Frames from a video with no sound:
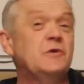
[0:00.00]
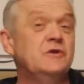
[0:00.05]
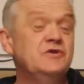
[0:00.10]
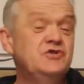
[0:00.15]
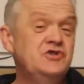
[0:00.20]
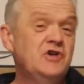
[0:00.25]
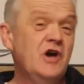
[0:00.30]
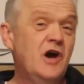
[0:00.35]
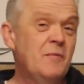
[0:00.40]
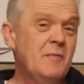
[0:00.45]
So a
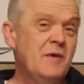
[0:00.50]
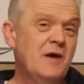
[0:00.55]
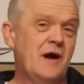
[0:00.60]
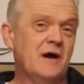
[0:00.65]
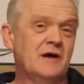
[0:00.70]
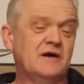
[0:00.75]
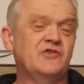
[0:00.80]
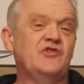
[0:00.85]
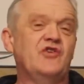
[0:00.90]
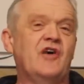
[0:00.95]
German
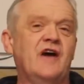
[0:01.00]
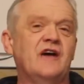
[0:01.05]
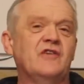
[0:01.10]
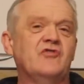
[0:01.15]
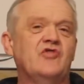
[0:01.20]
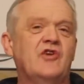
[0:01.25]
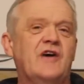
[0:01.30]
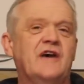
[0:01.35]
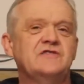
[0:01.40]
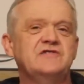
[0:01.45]

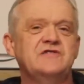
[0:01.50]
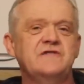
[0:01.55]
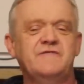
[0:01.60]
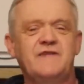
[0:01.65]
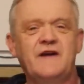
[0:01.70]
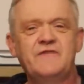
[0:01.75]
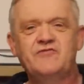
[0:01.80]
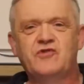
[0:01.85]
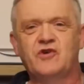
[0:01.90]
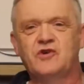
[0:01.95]
architect has
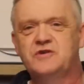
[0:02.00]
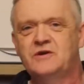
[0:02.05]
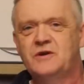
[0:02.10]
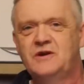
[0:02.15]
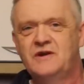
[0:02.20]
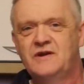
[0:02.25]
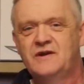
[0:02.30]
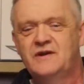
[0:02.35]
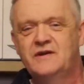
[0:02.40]
invented